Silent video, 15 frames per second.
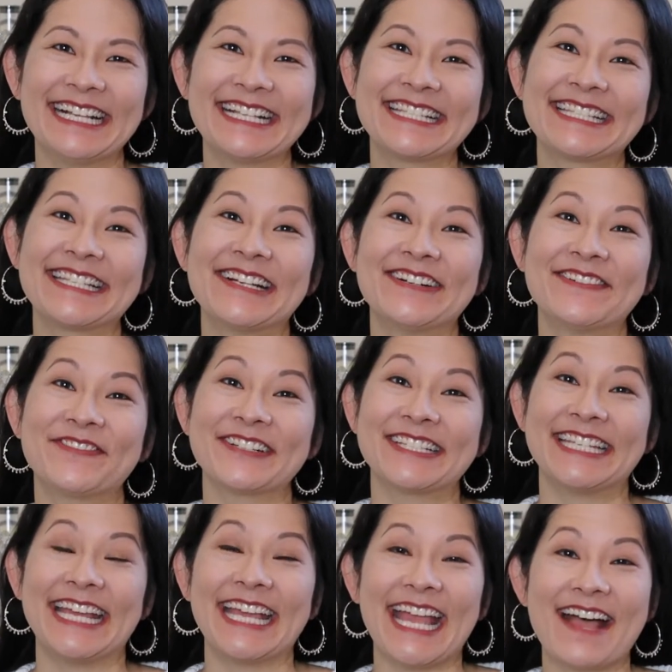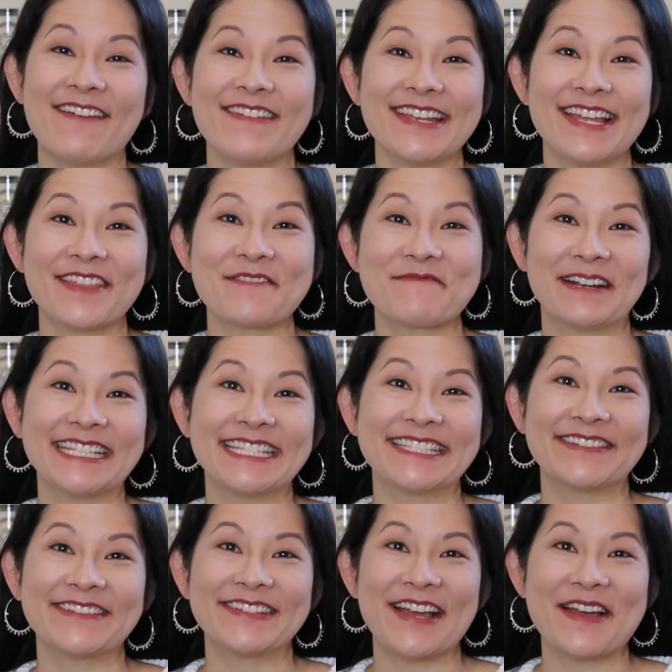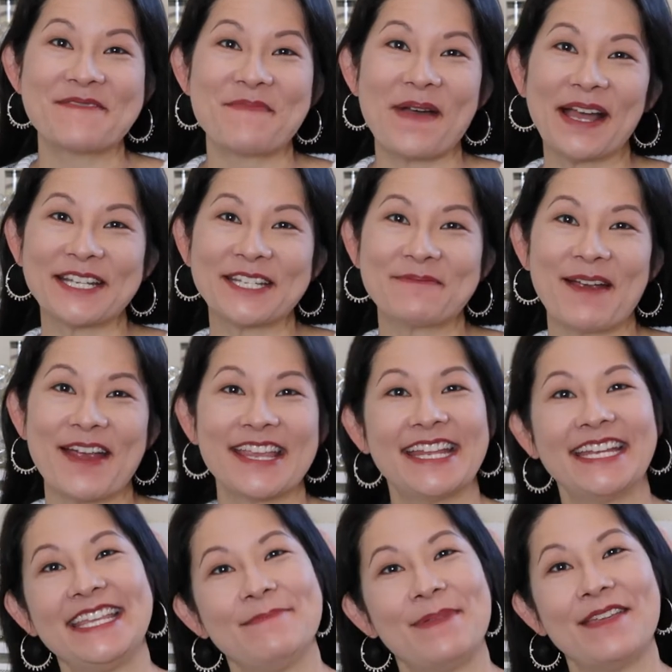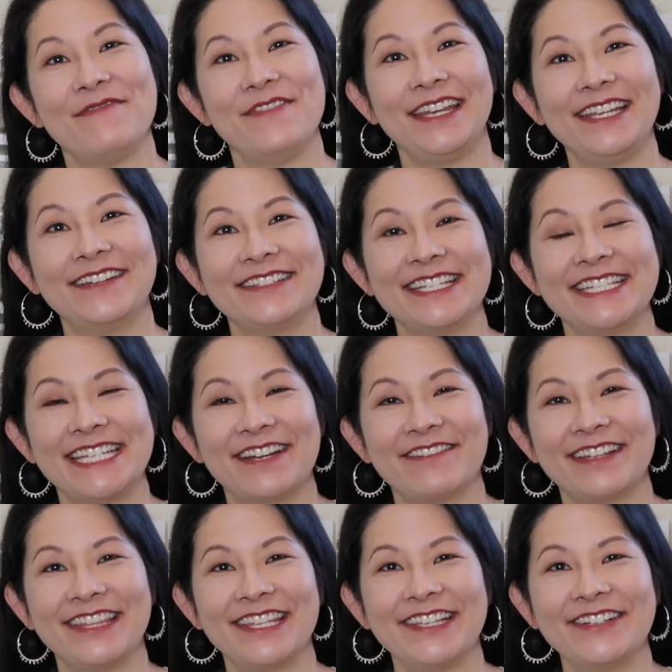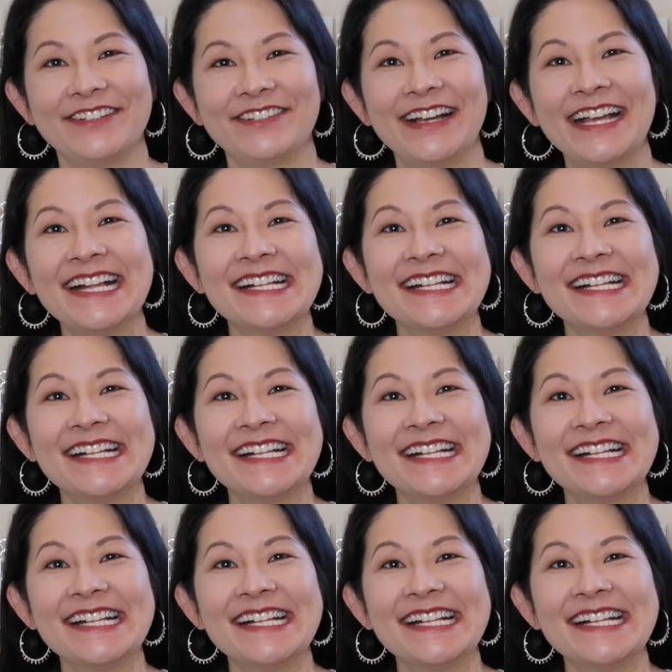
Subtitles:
So for today I have another what's sold on Poshmark and eBay video to share with you.